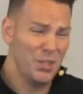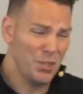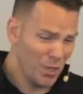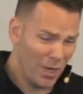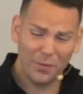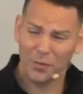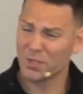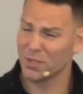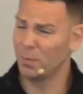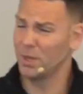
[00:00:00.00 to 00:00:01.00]
junk for
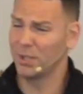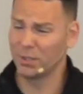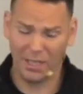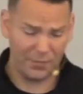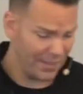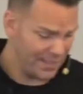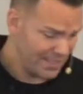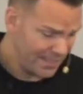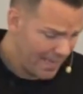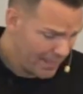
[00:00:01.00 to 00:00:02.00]
somebody in your life,
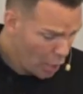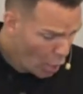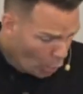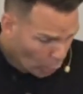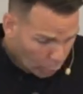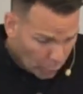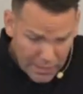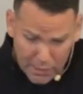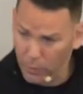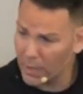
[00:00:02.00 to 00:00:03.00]
instead,
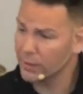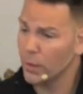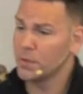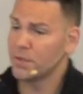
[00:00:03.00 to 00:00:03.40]
redirect those